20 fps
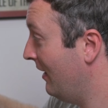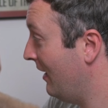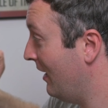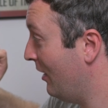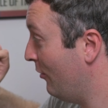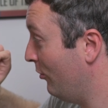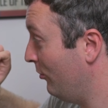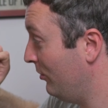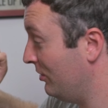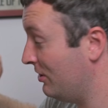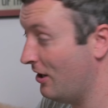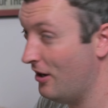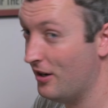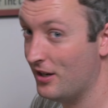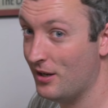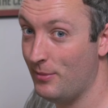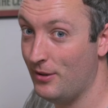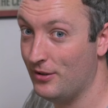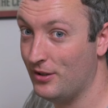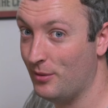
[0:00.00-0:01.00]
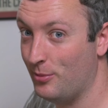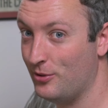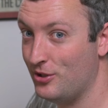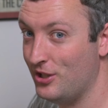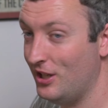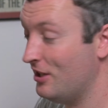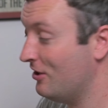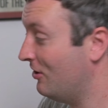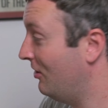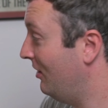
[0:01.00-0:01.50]
And when we talk about the
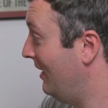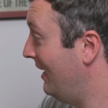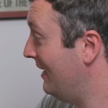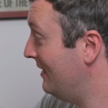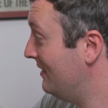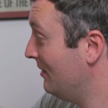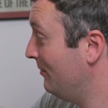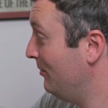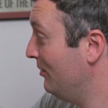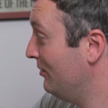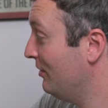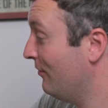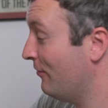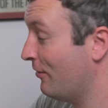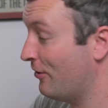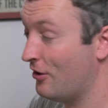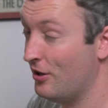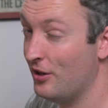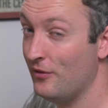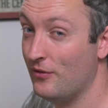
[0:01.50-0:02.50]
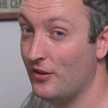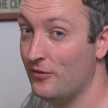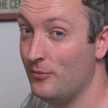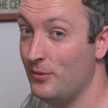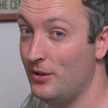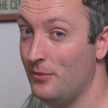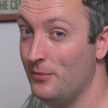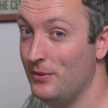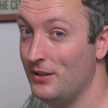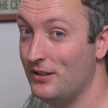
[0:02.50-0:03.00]
particular lens I'm using for
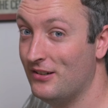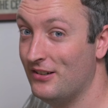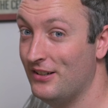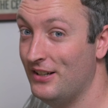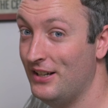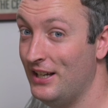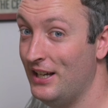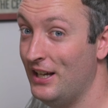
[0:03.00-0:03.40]
35mm,